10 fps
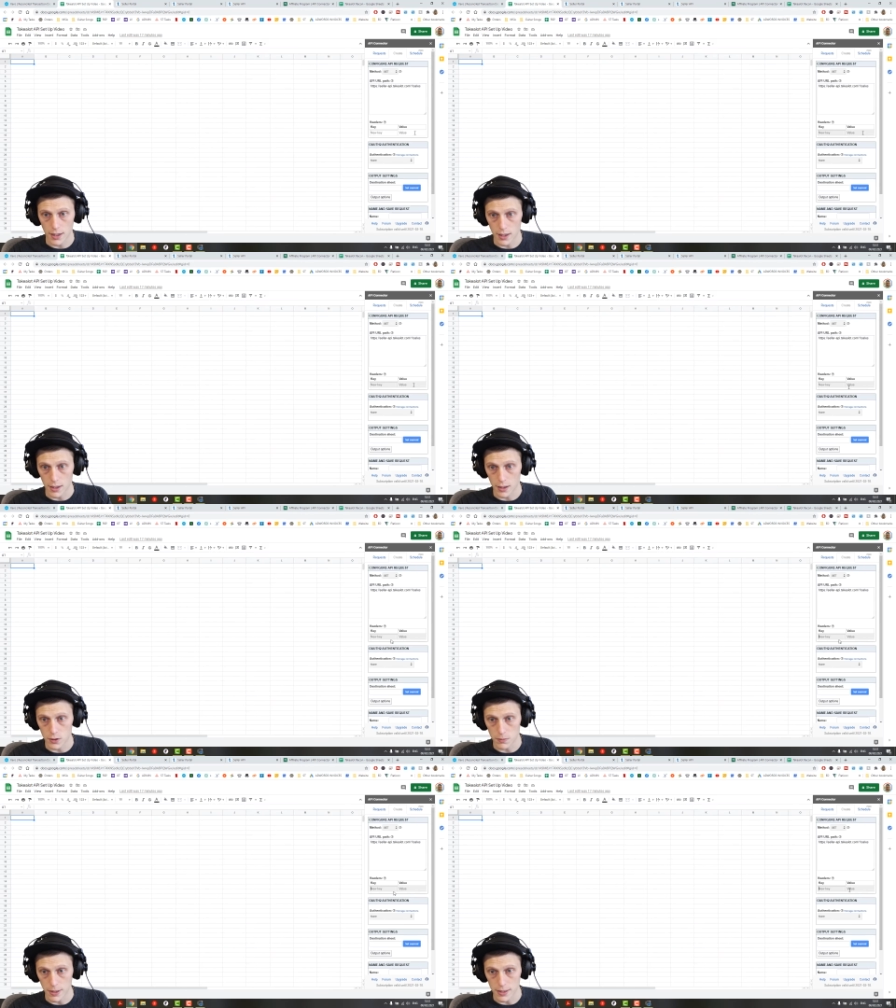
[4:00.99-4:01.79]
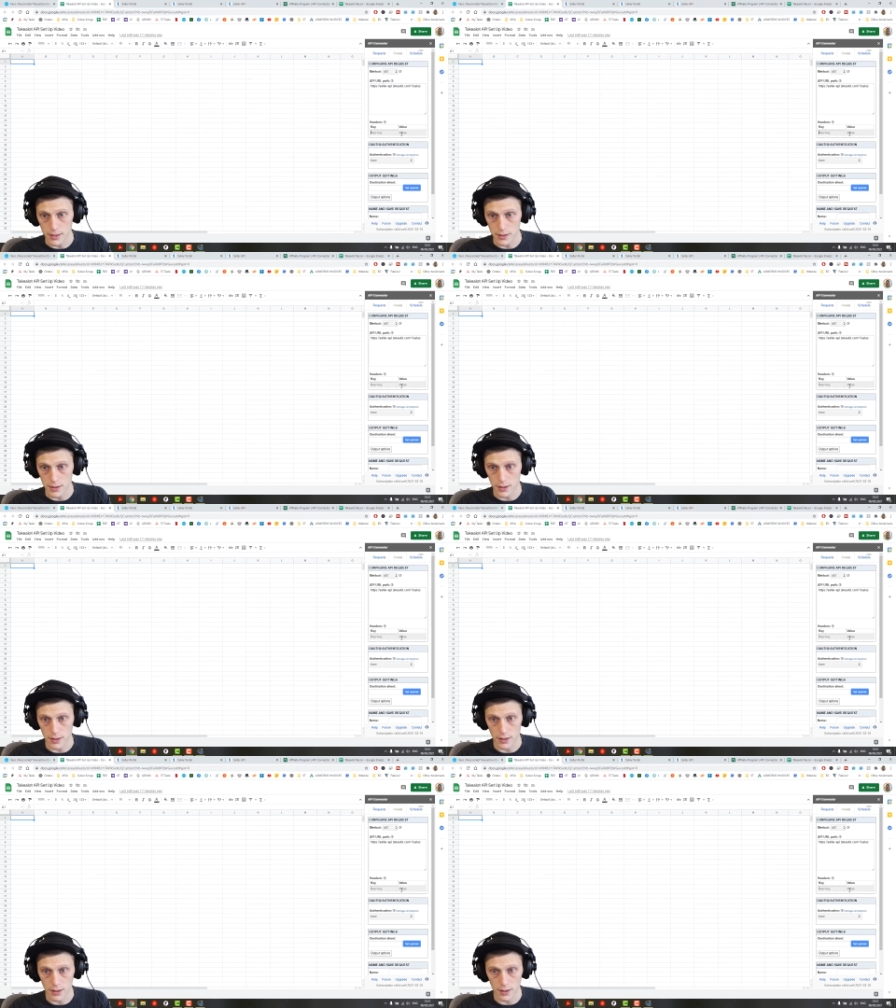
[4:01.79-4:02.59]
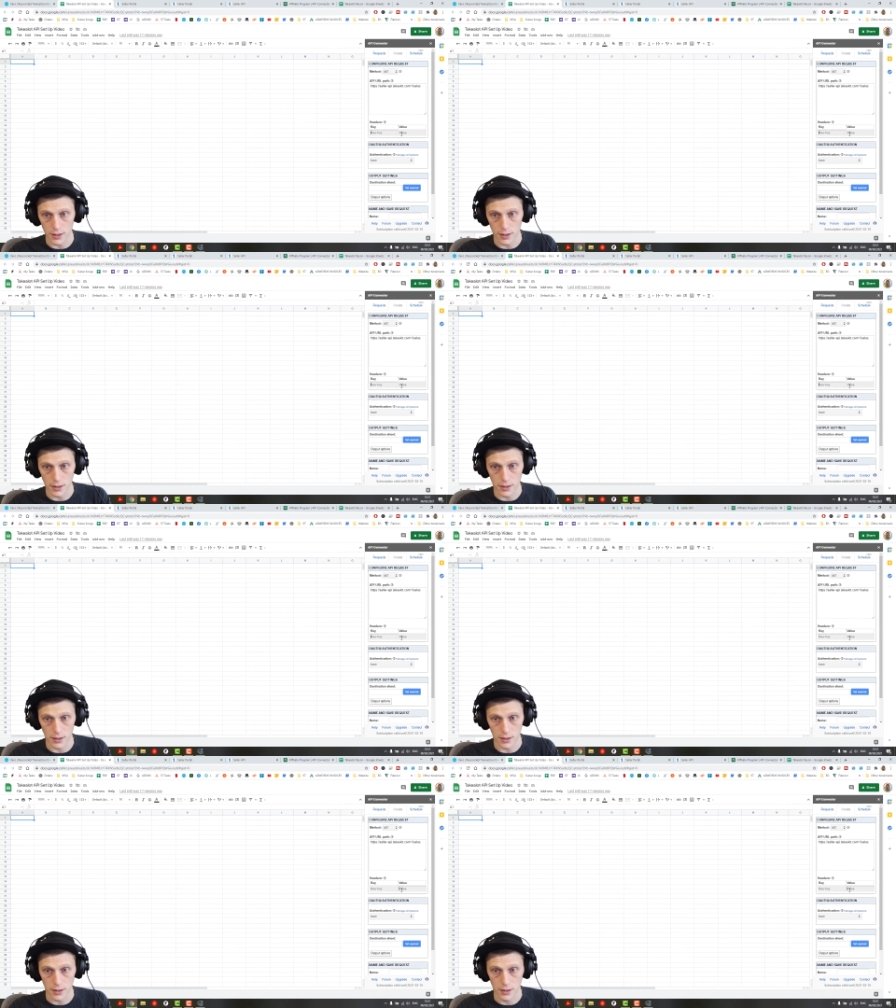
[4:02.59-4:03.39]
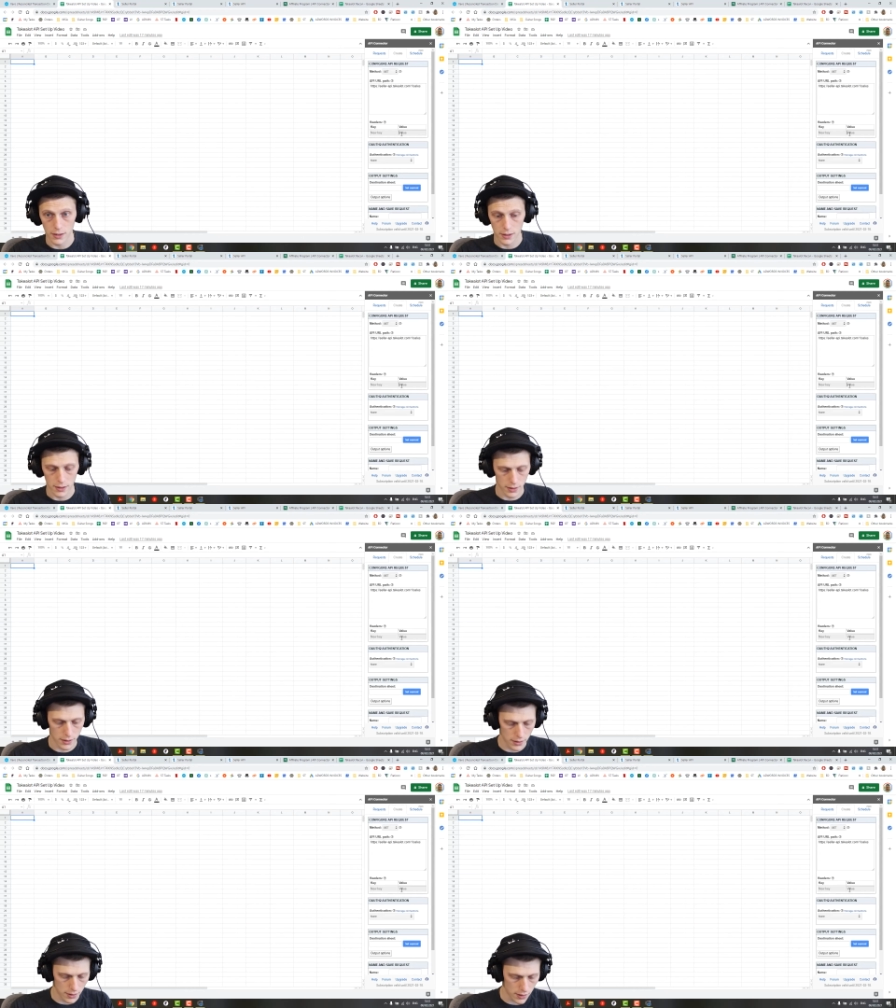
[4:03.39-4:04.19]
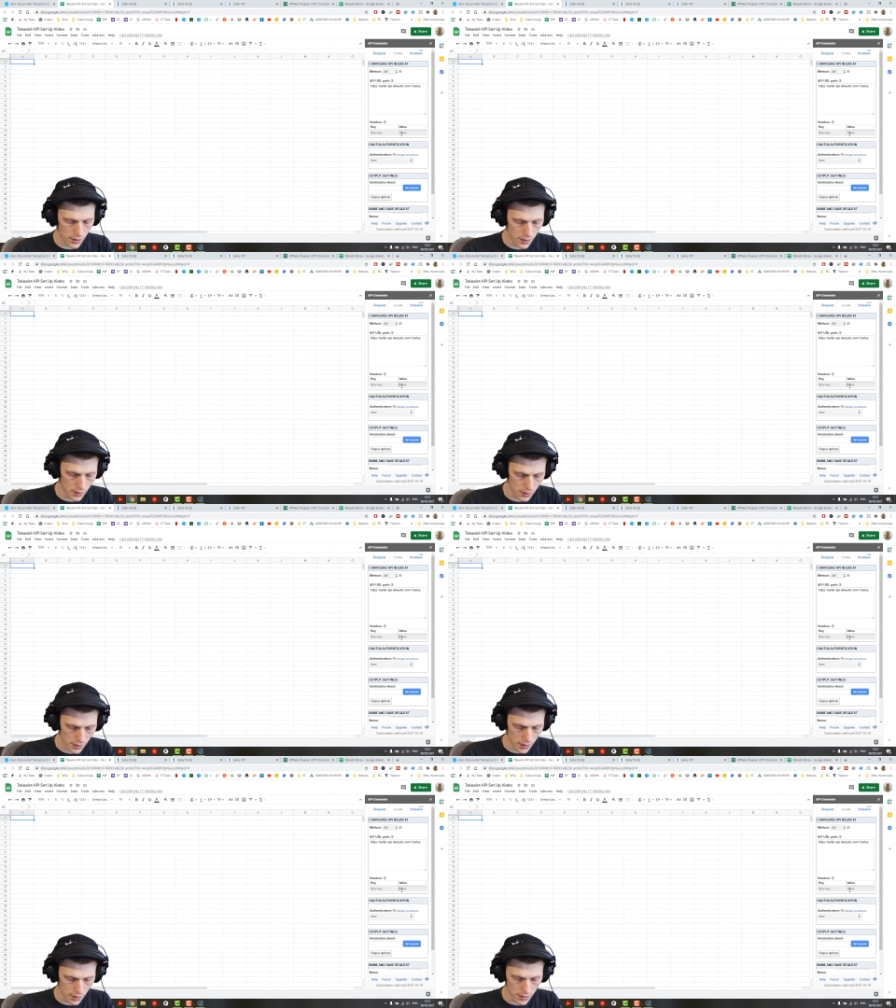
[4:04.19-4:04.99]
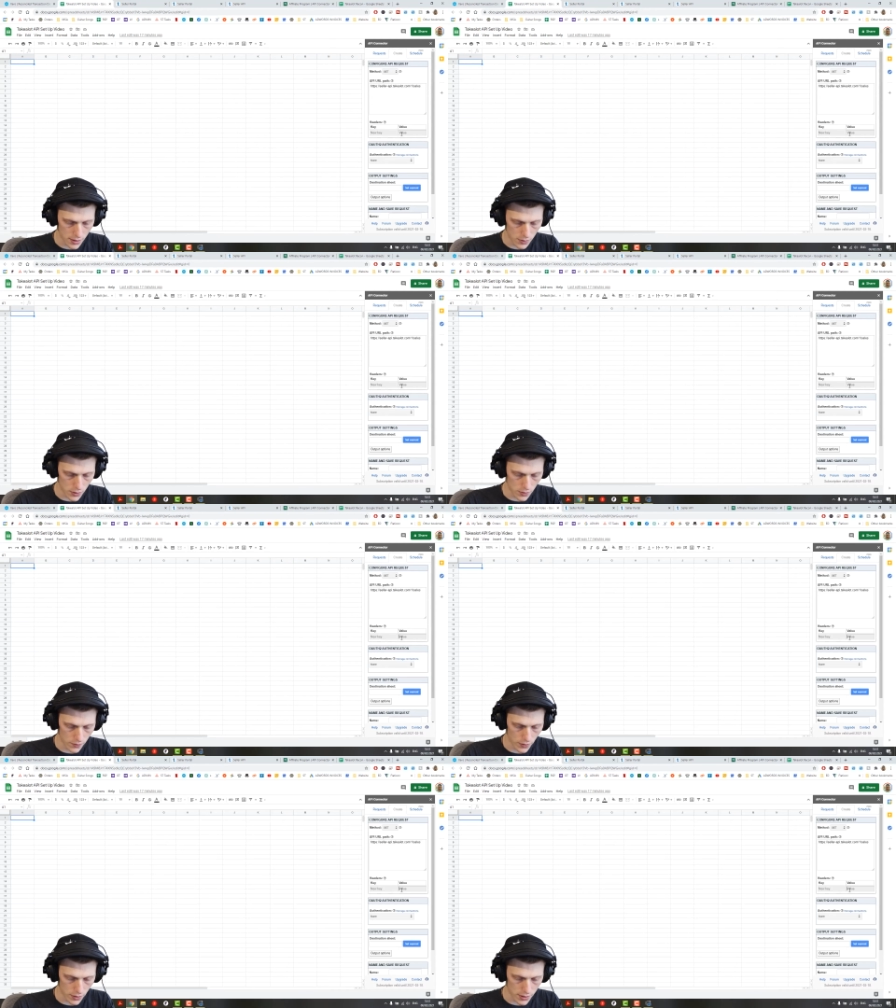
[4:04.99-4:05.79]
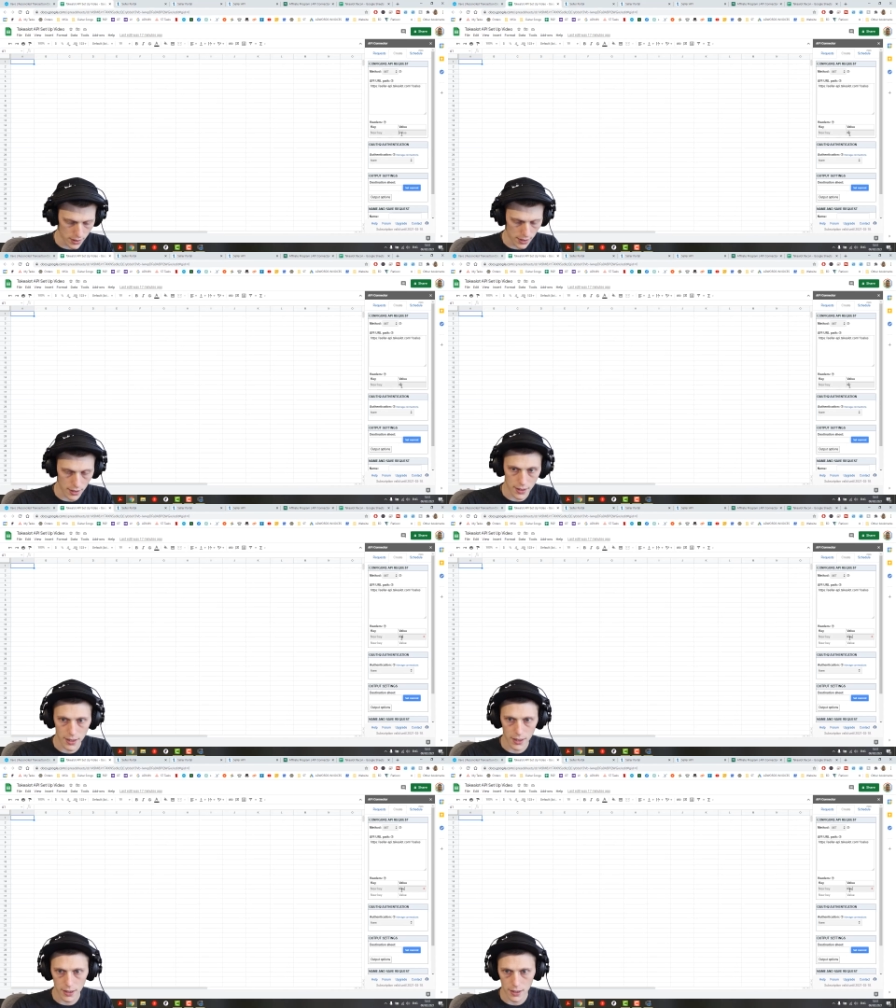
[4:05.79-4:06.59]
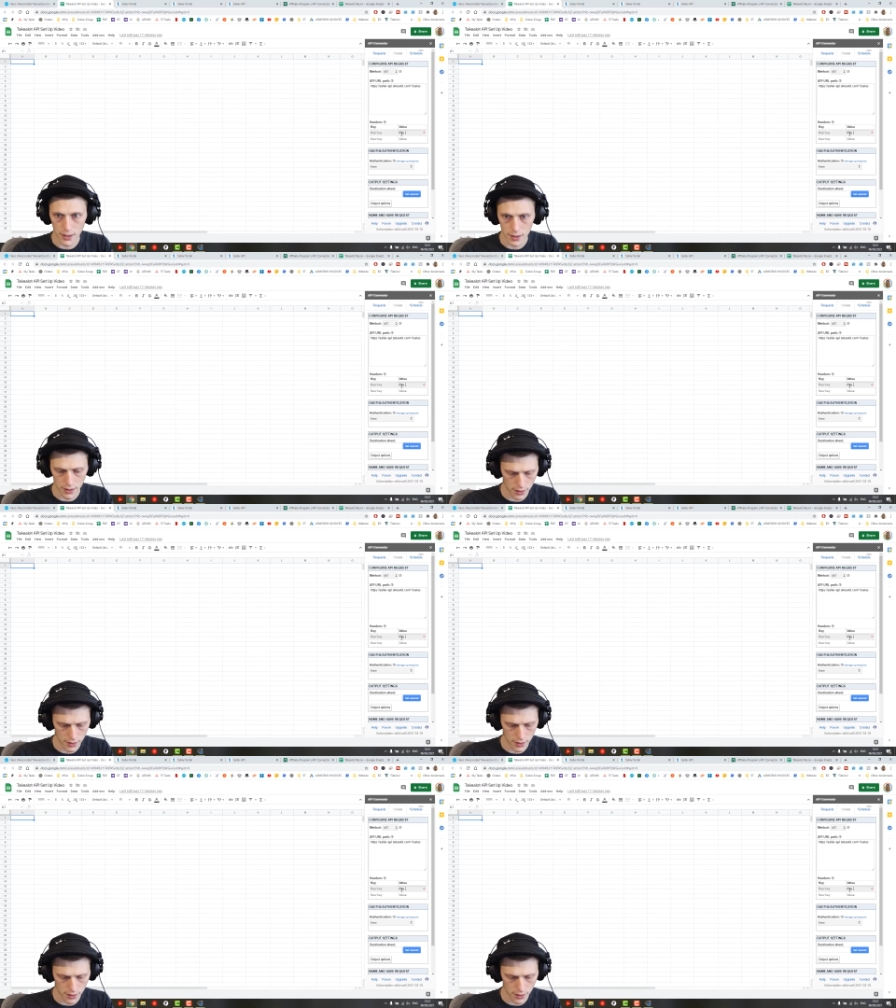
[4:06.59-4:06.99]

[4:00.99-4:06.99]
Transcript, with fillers: and you paste it in here except you've got to say key